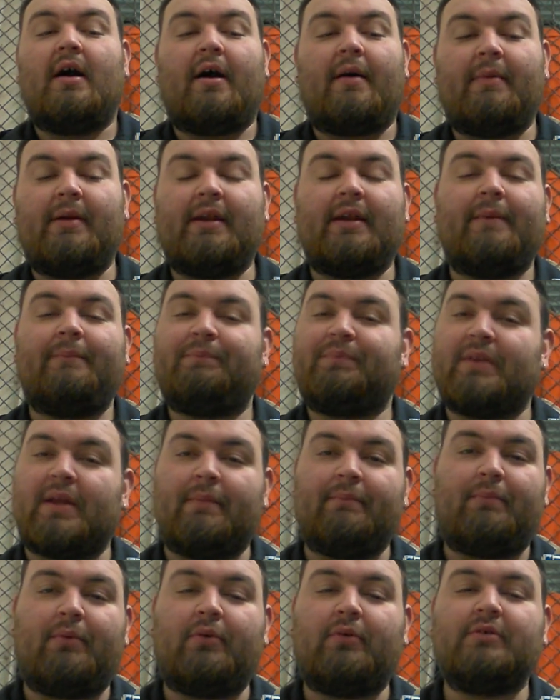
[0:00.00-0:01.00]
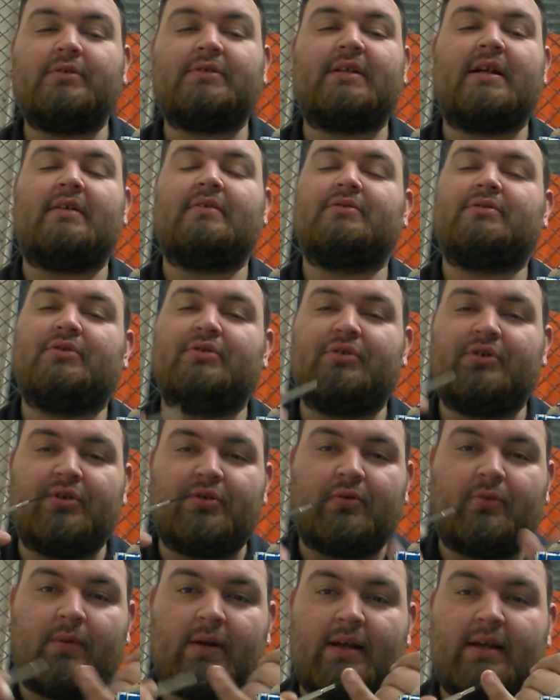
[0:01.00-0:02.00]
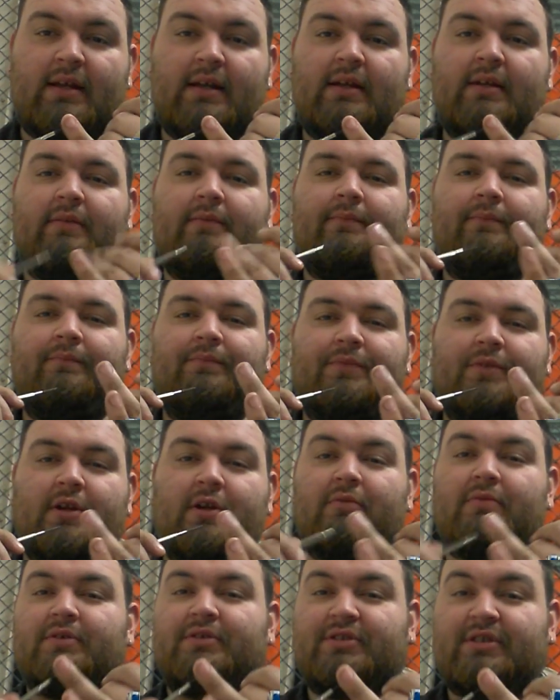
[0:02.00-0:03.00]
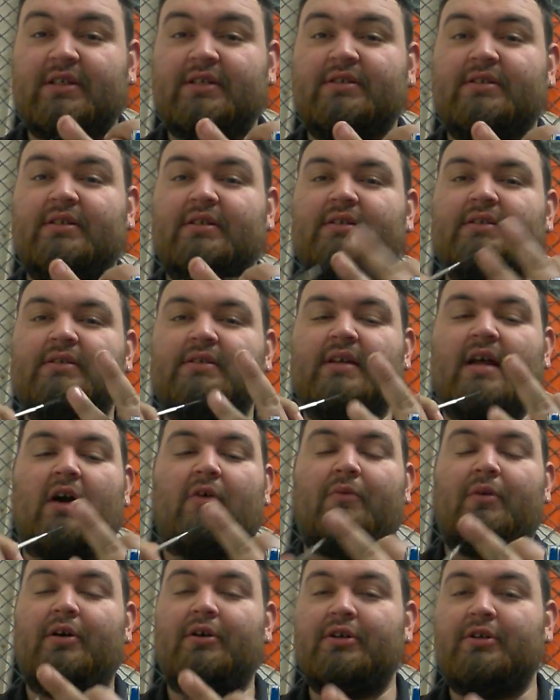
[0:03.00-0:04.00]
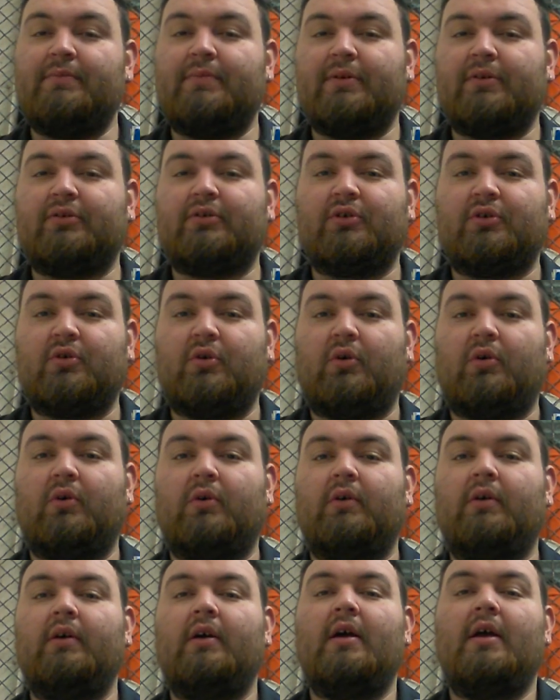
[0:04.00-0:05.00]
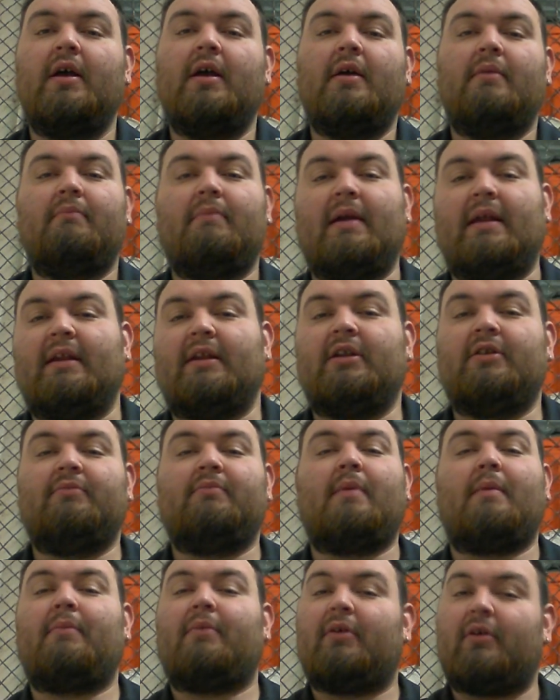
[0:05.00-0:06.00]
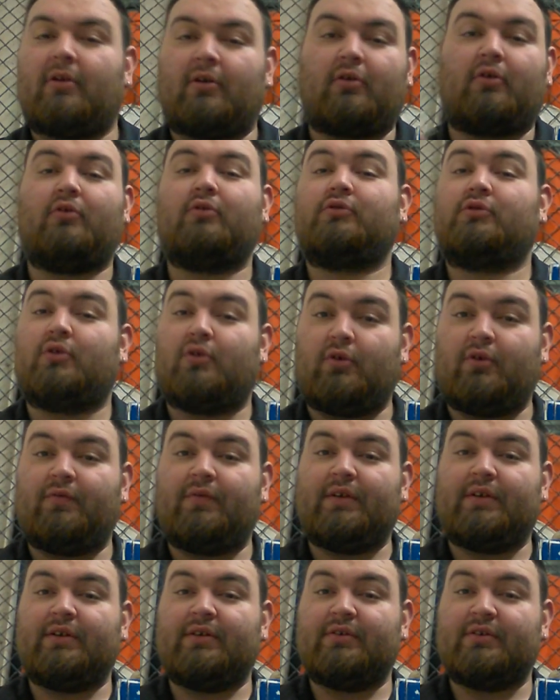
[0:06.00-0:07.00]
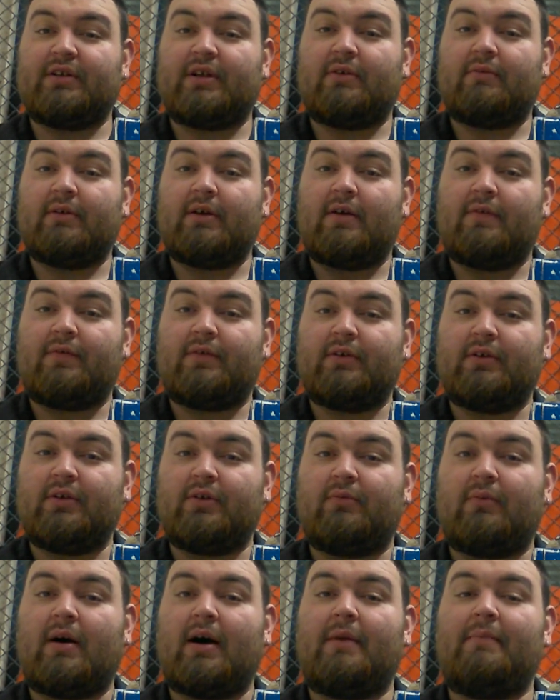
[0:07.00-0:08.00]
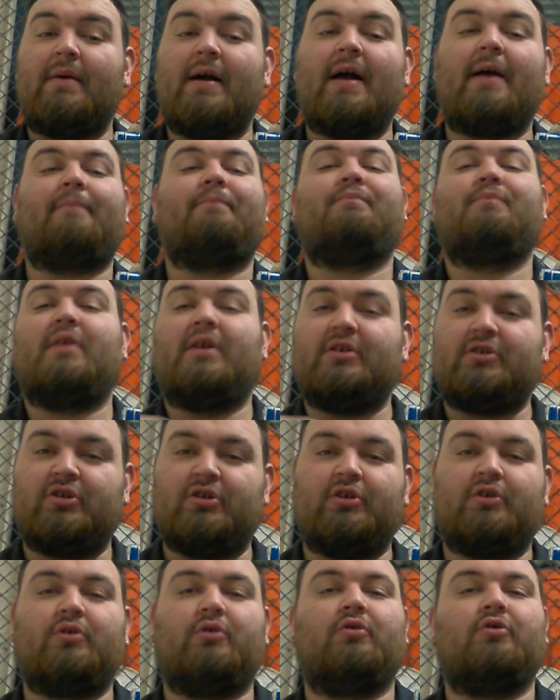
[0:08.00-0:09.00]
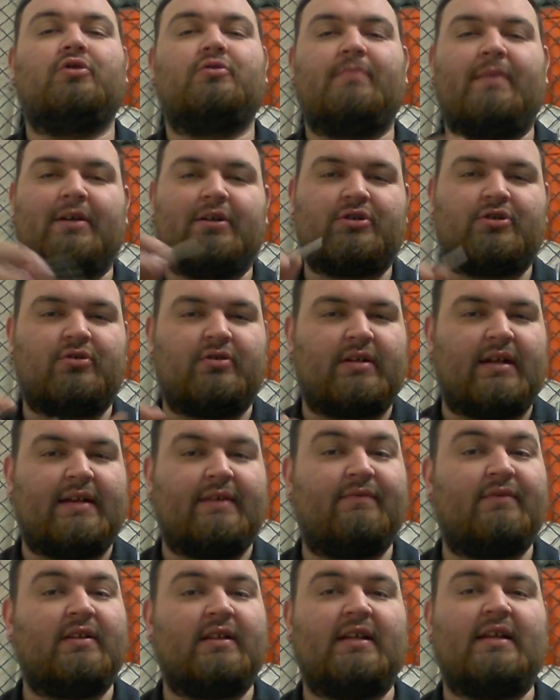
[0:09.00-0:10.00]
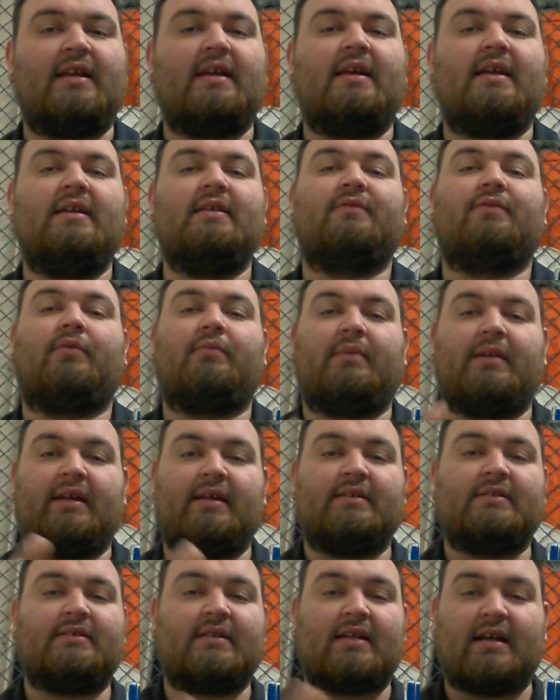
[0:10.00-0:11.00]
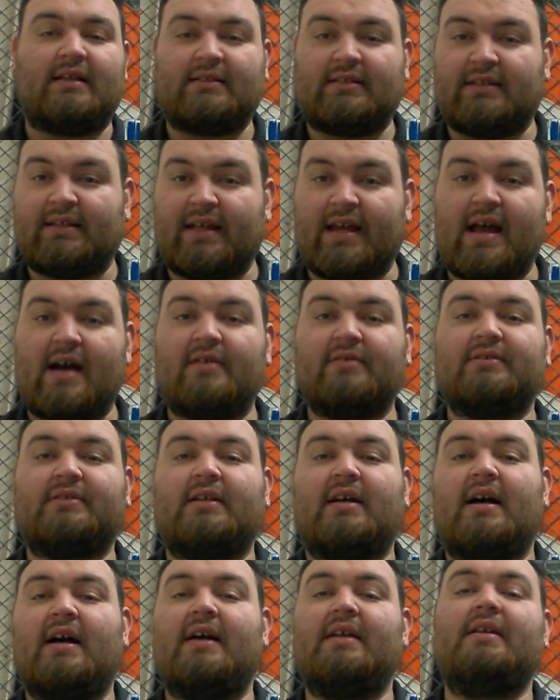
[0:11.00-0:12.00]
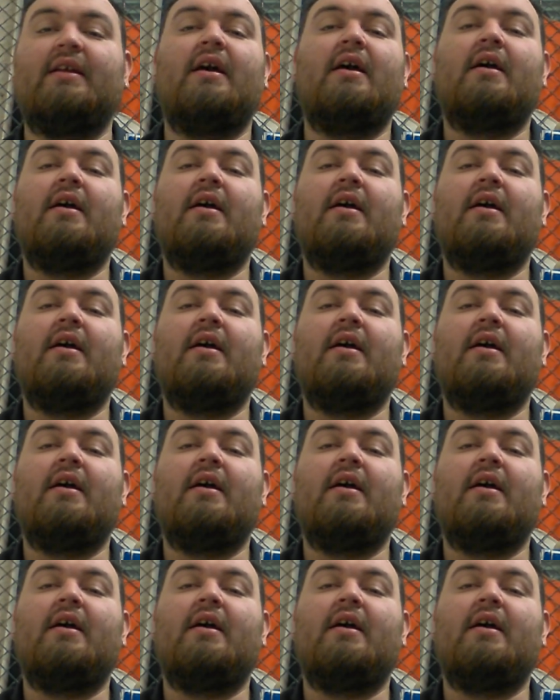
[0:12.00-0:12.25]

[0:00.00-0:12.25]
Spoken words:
I mean, it boils down to your wicking, your resistance, how well you built the coil. Meaning, you remember in our old coil video that I went over a little while back, pinching the coils, make sure it evenly heats from the inside to the outside.